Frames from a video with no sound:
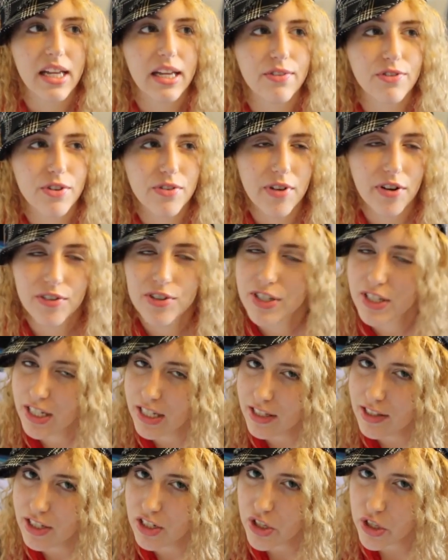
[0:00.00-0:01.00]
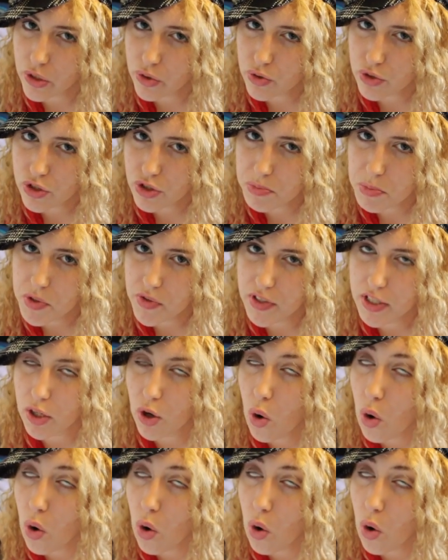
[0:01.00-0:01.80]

if you've ever seen the children's movie